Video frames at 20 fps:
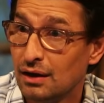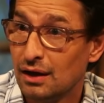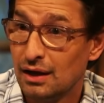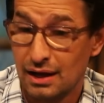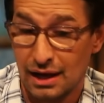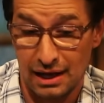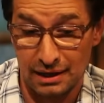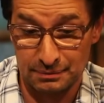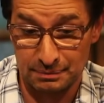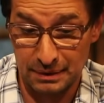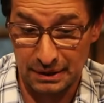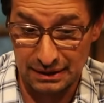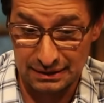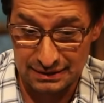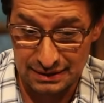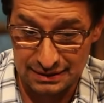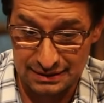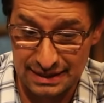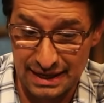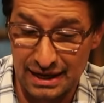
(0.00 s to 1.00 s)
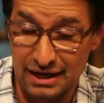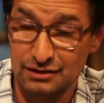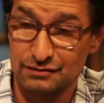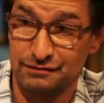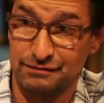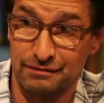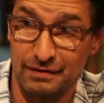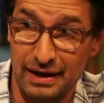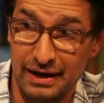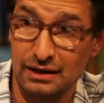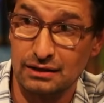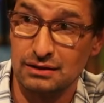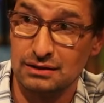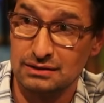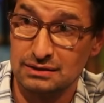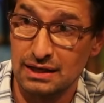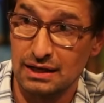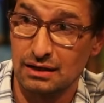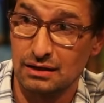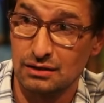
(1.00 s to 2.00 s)
Mm-hmm. It's because the Senate's fighting to
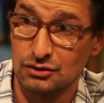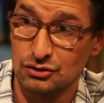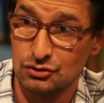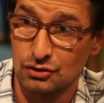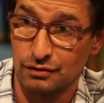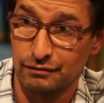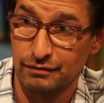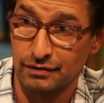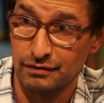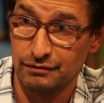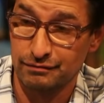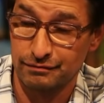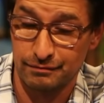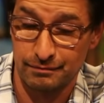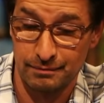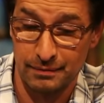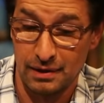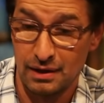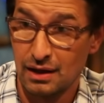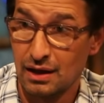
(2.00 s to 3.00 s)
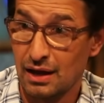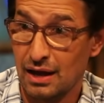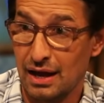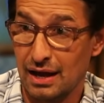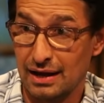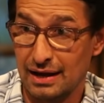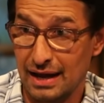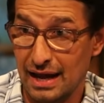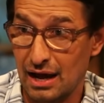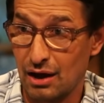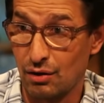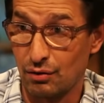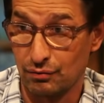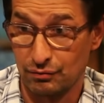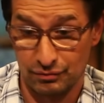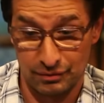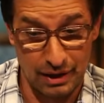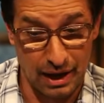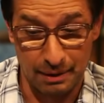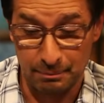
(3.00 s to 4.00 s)
stay conservative, and now
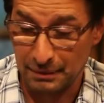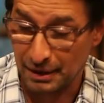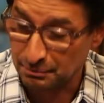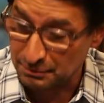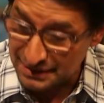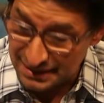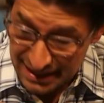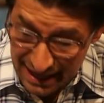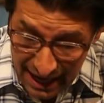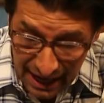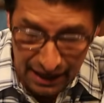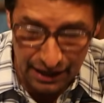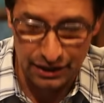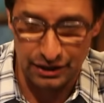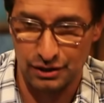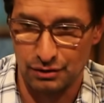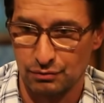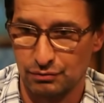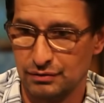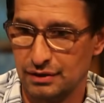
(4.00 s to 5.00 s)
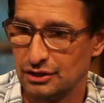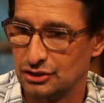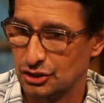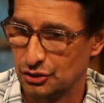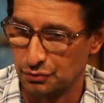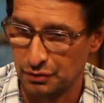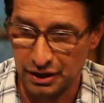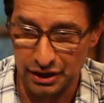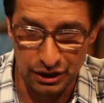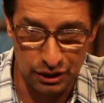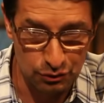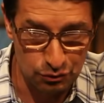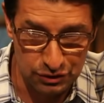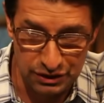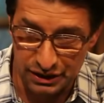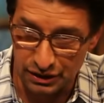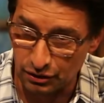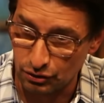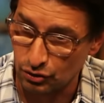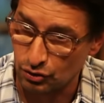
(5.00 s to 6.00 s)
I'm telling you, there's Green New
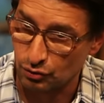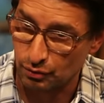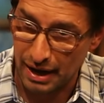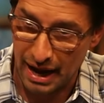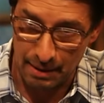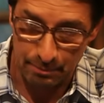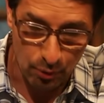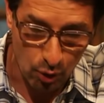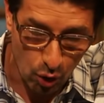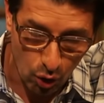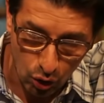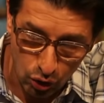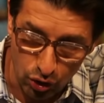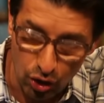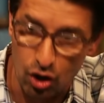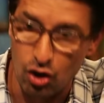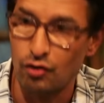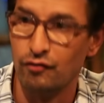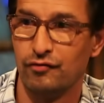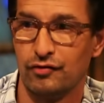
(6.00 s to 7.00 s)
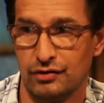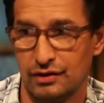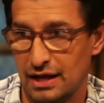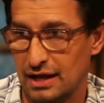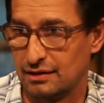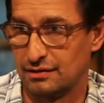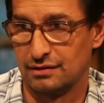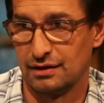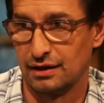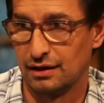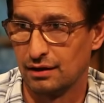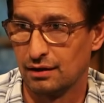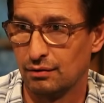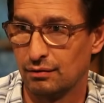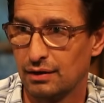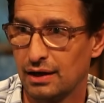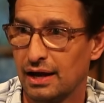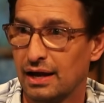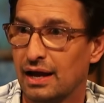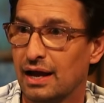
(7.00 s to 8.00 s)
Deal crap all over that thing,
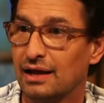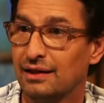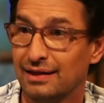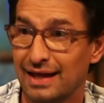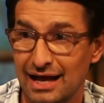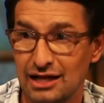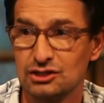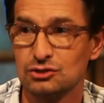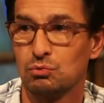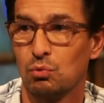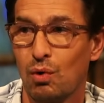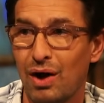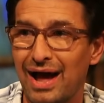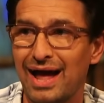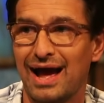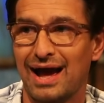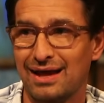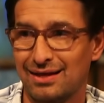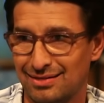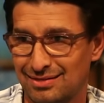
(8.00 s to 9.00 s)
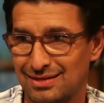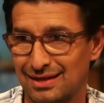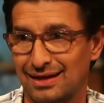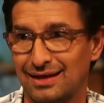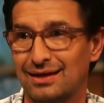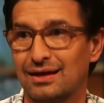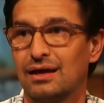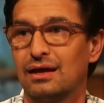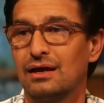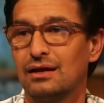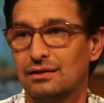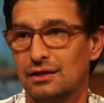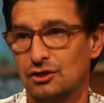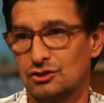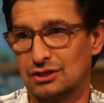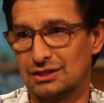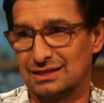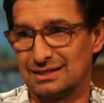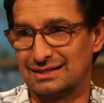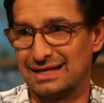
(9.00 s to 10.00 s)
okay? And that's why I think
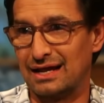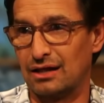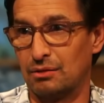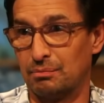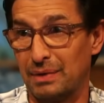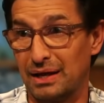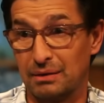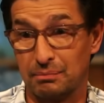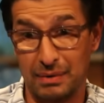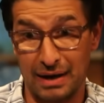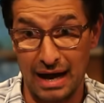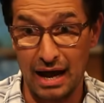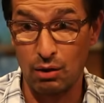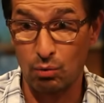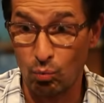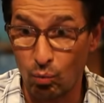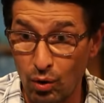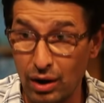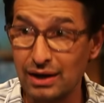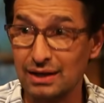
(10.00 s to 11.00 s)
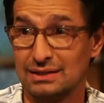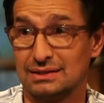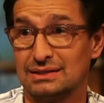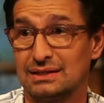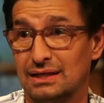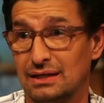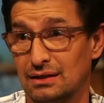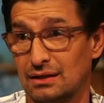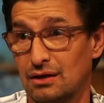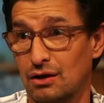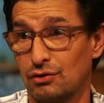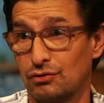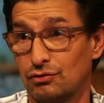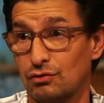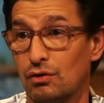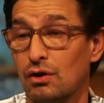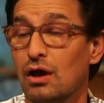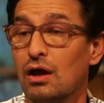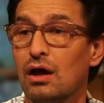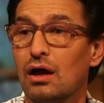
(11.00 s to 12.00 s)
there's a stalemate. But I want to see it go through,